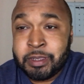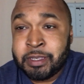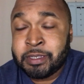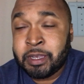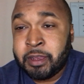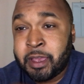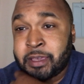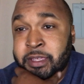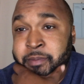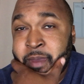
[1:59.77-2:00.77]
is
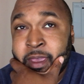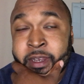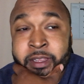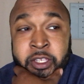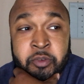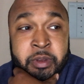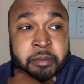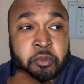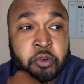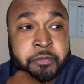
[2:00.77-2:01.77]
actually making a little bit
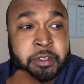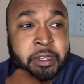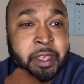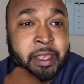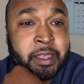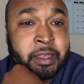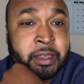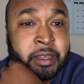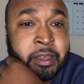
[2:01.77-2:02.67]
of move today,